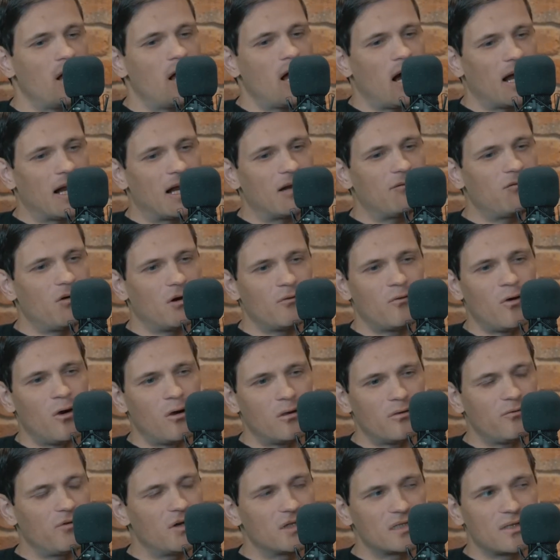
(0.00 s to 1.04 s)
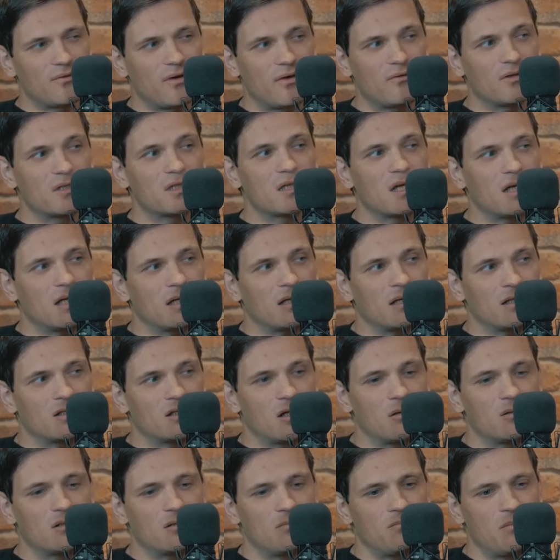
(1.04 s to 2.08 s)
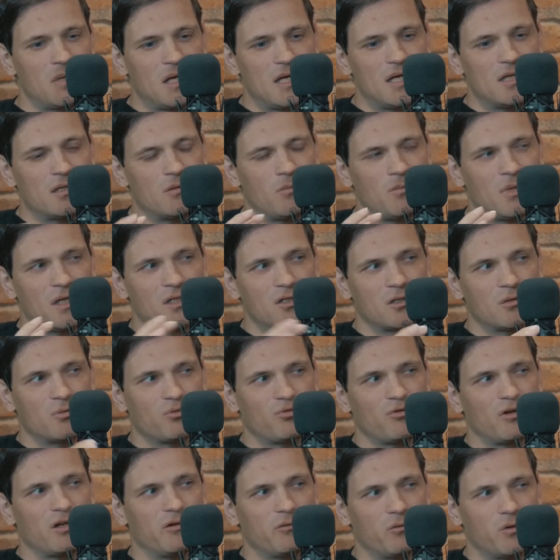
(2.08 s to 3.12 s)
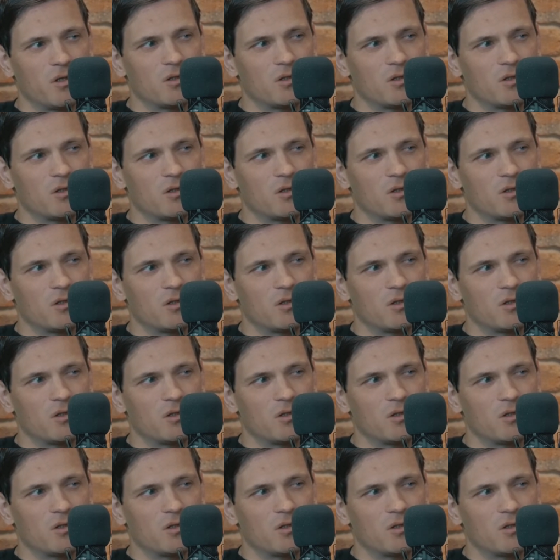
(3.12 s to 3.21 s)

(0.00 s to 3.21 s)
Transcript: And I thought, of all the things I've ever seen, in terms of meeting the mission brief,